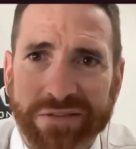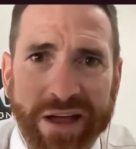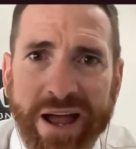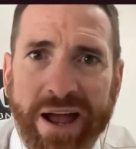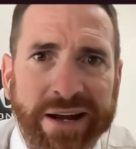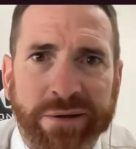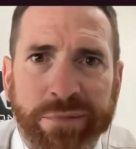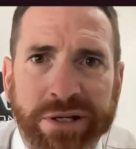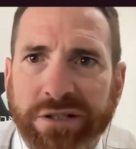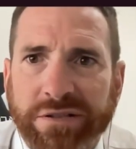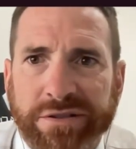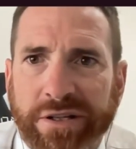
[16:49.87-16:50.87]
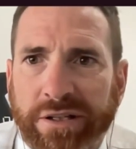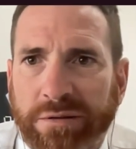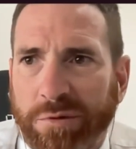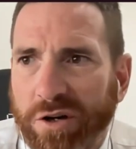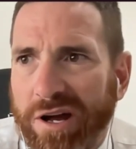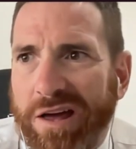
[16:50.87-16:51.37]
They hated me because, you know,
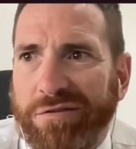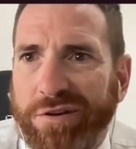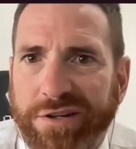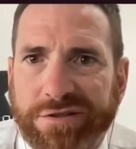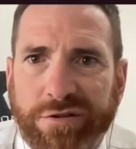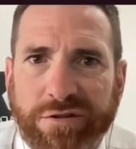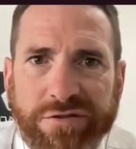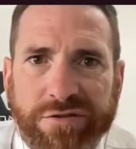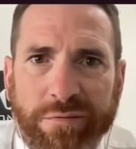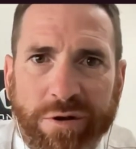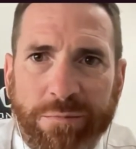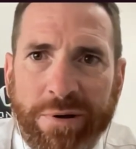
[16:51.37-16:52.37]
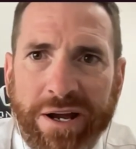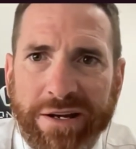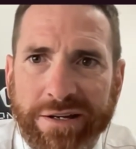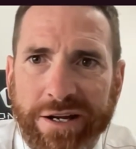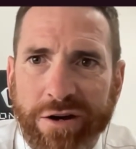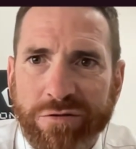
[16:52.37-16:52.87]
I'm on an athletic scholarship. I'm not
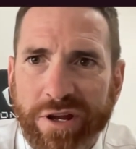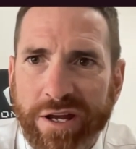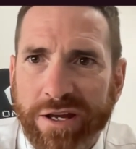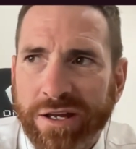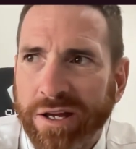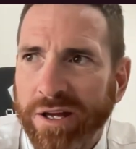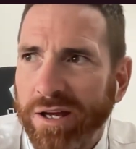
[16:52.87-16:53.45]
paying to go there.